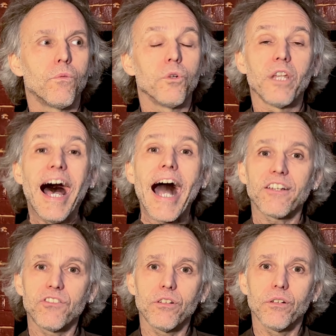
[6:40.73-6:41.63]

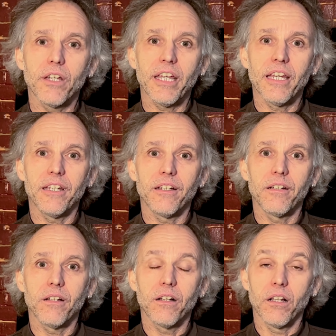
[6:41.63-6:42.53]
relaxed
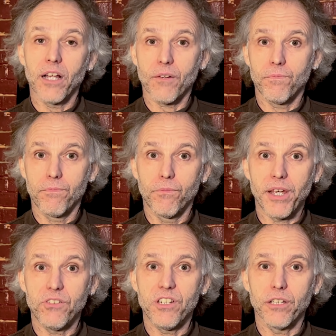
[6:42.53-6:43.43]
in a lot of
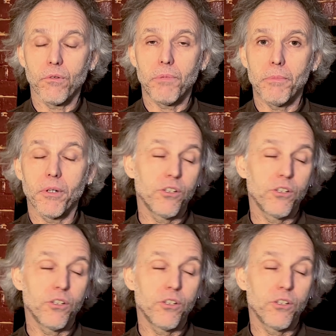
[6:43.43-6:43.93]
ways dealing with people.